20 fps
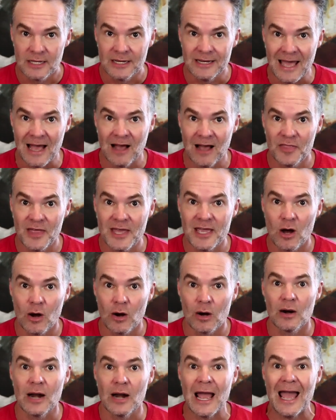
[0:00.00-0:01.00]
now they
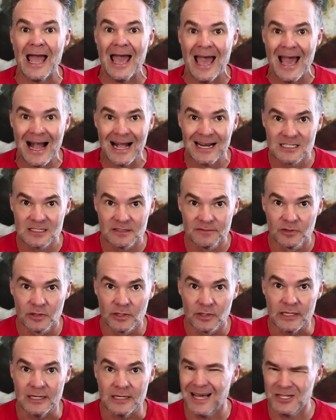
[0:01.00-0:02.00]
are
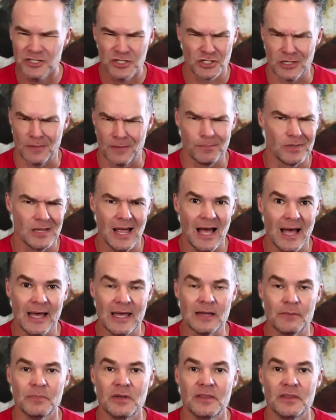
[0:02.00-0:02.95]
actively not just applying,